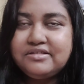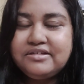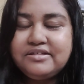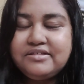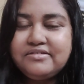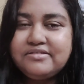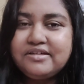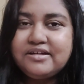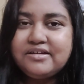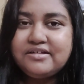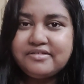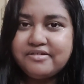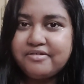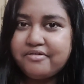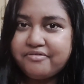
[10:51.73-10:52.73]
these
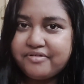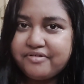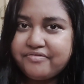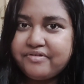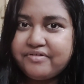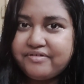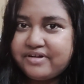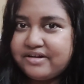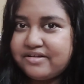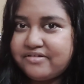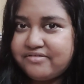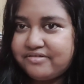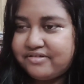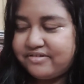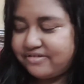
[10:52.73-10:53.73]
are some of my favorite covers.